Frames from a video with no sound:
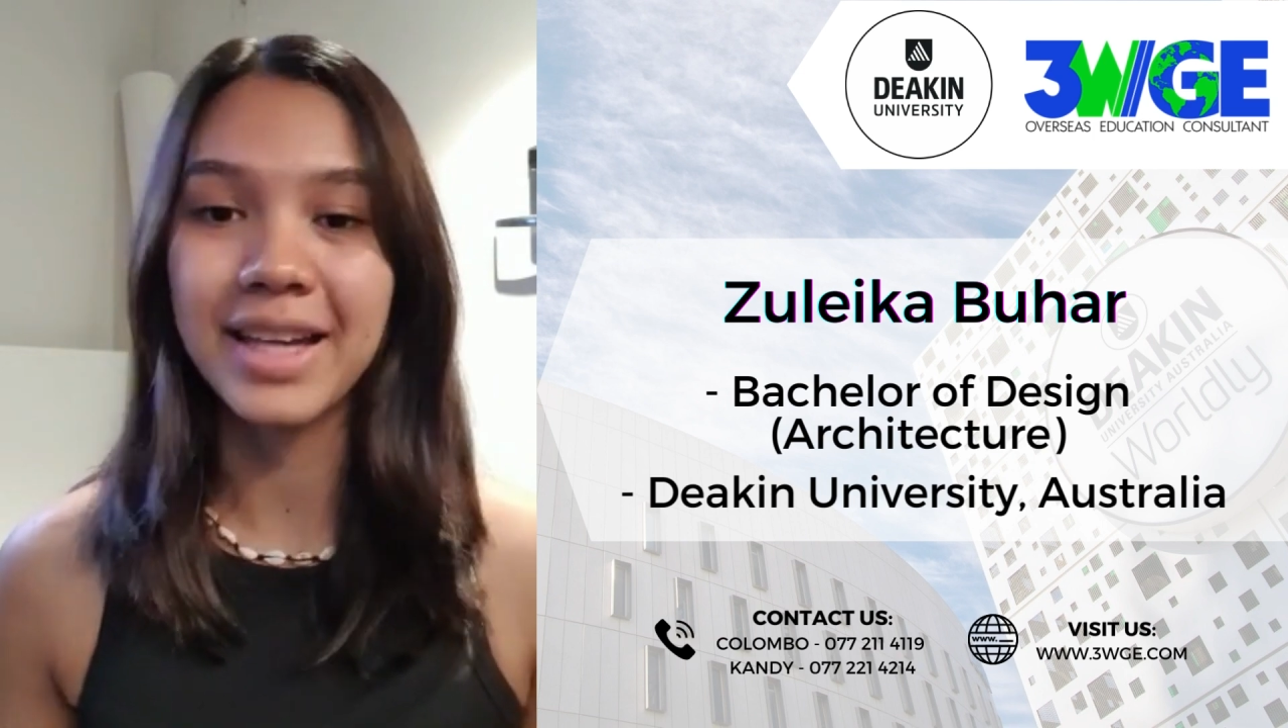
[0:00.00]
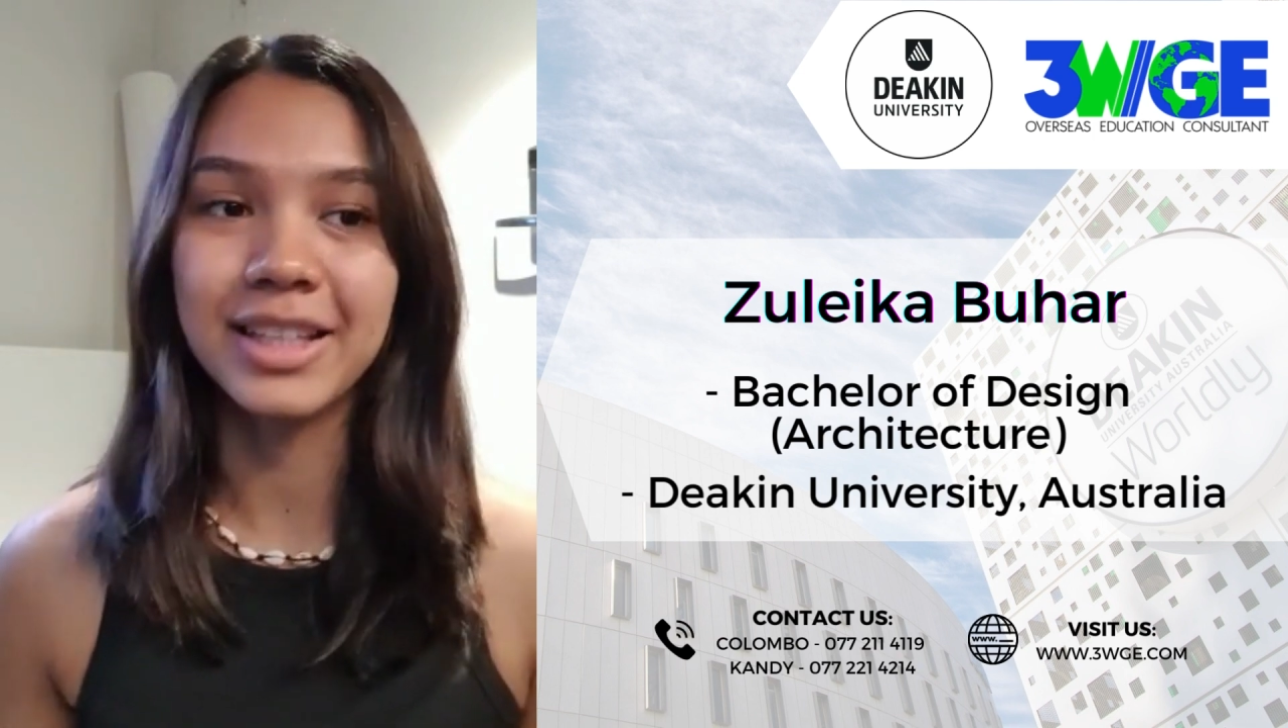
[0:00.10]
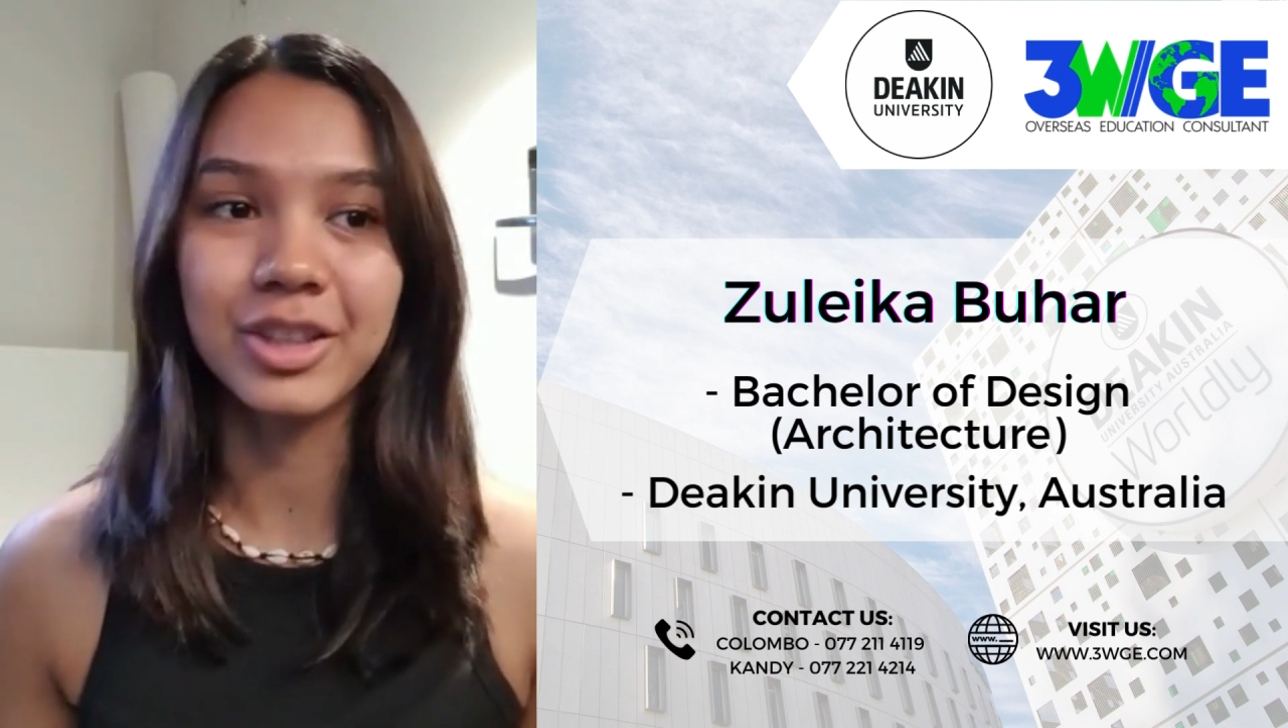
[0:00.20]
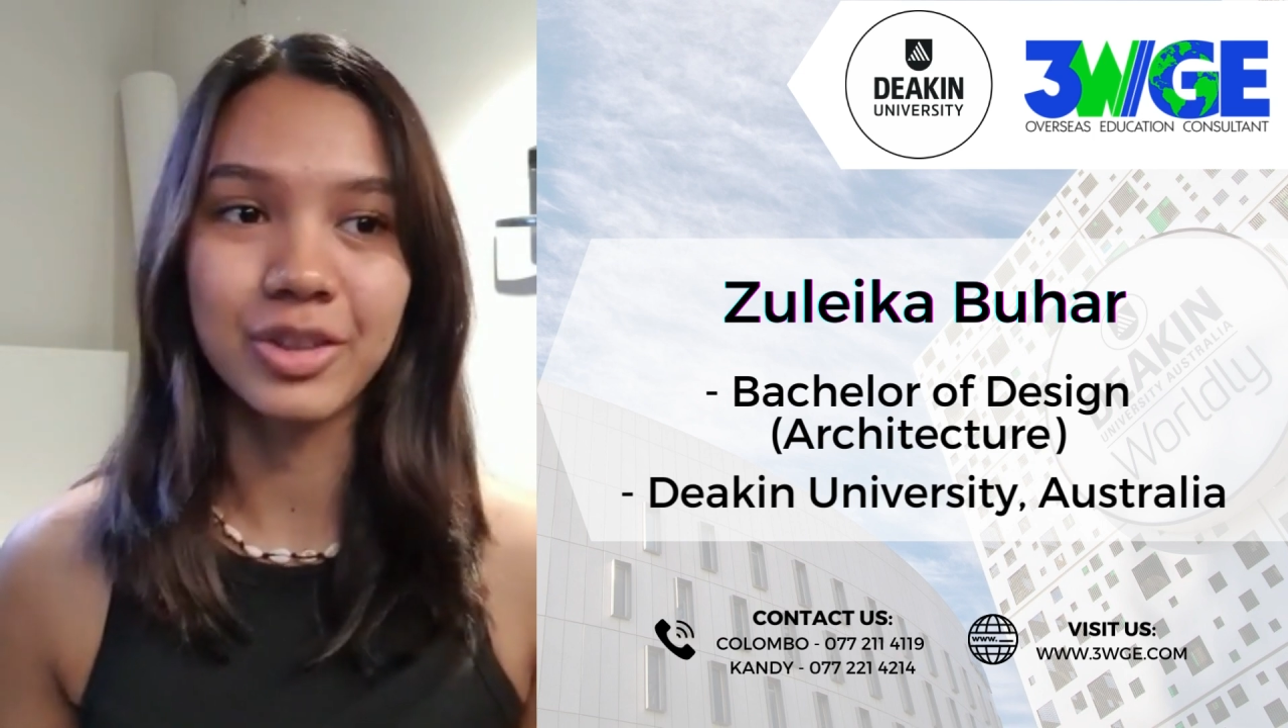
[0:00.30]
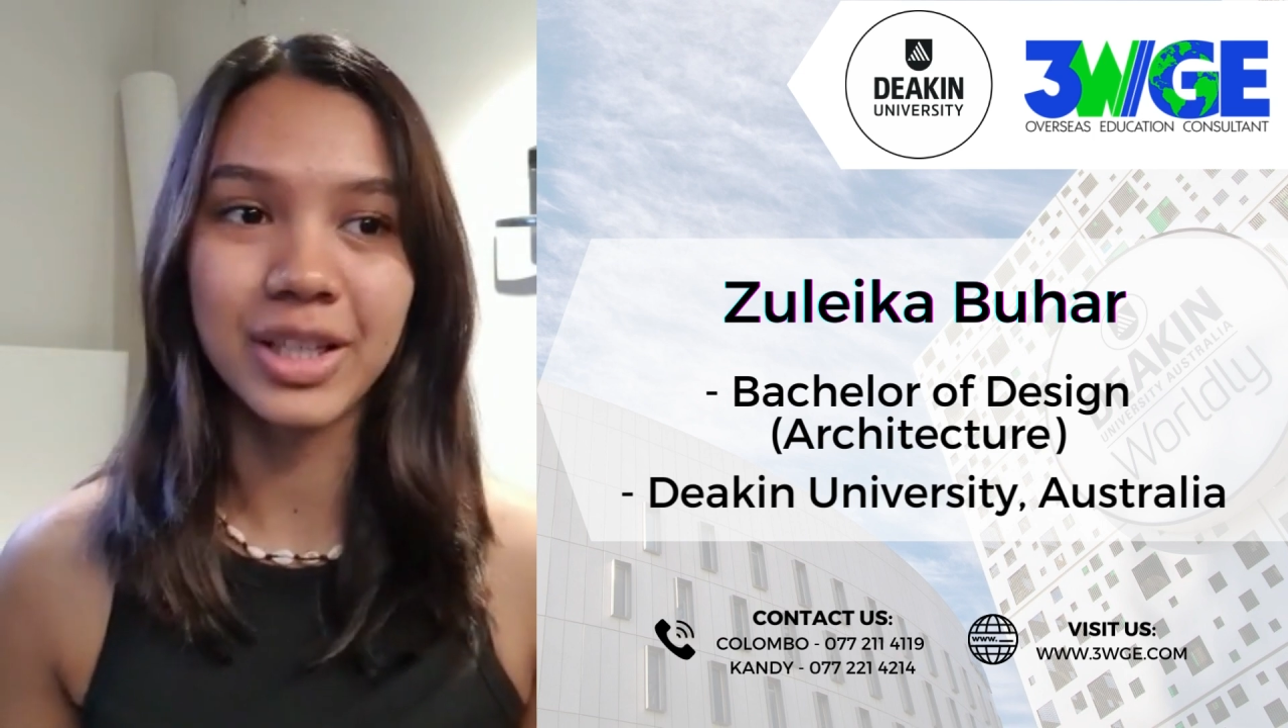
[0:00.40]

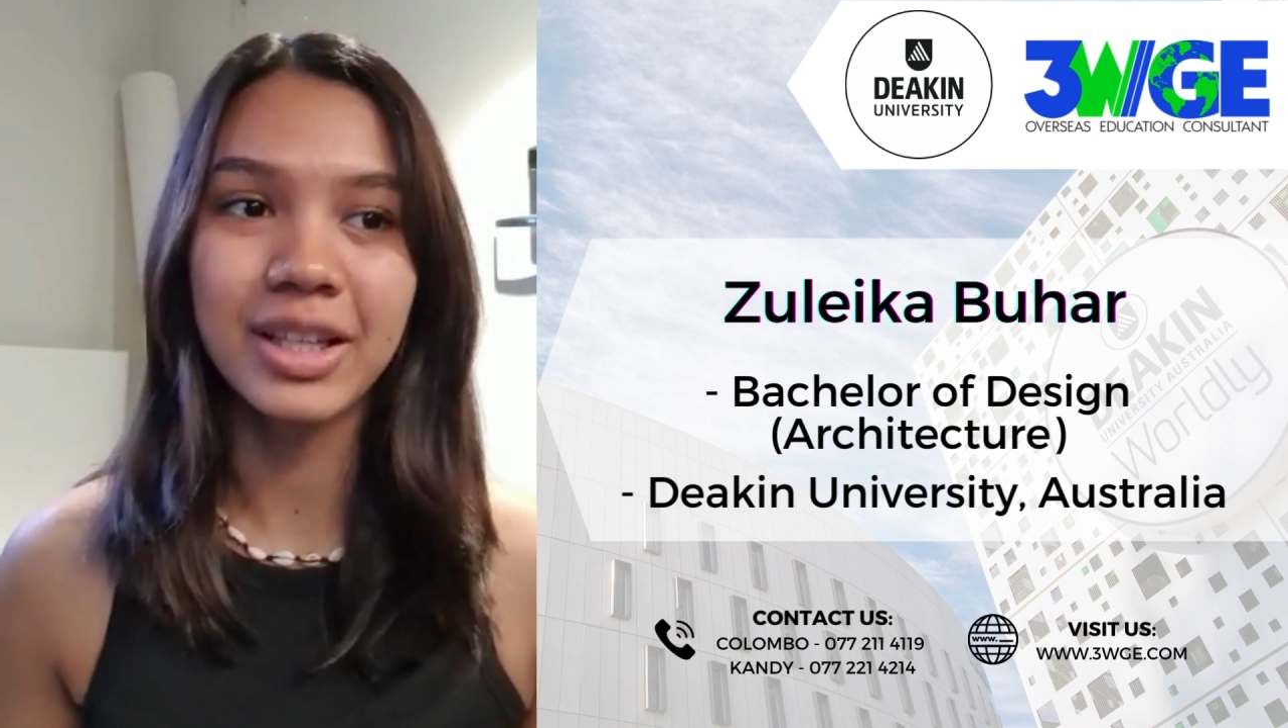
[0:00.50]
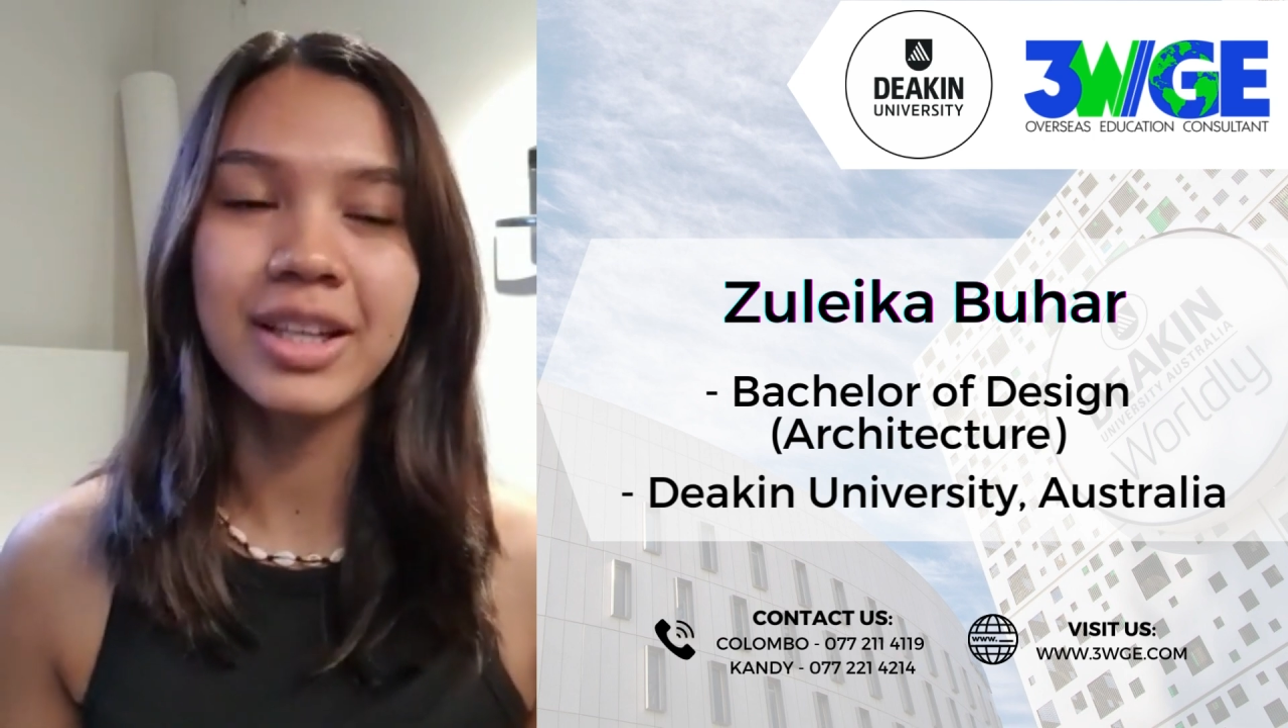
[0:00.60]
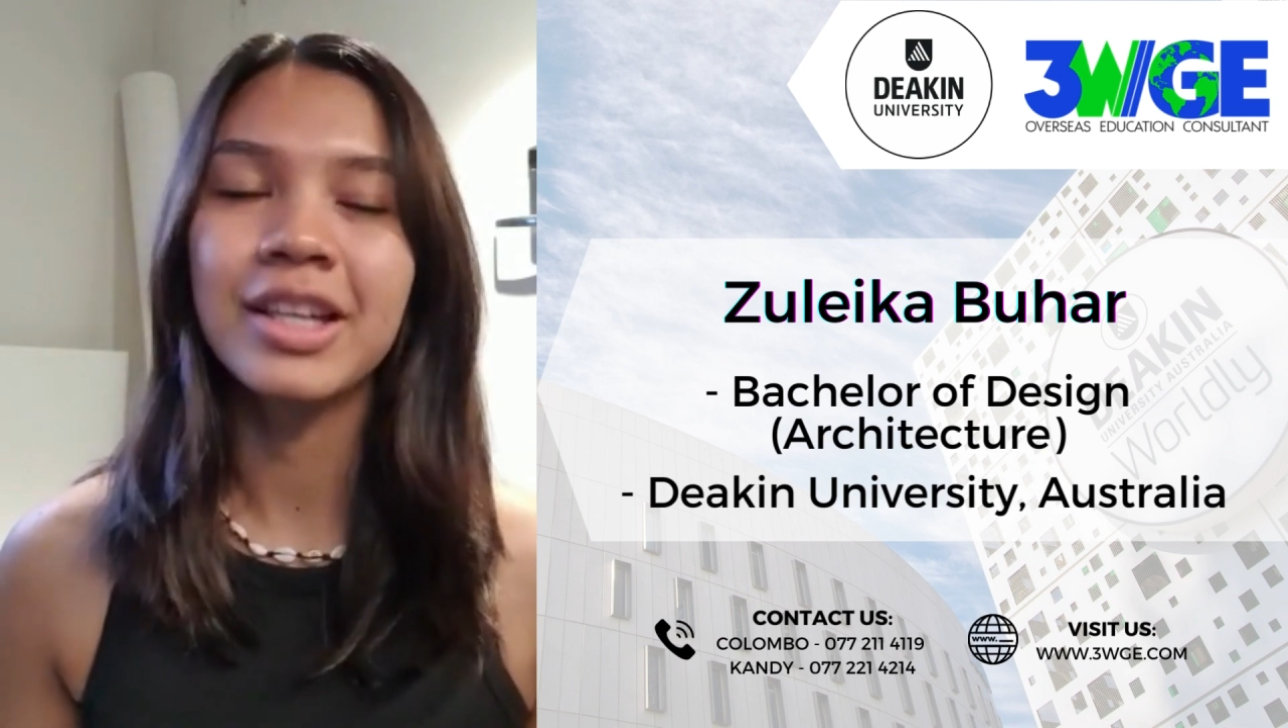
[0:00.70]
degree,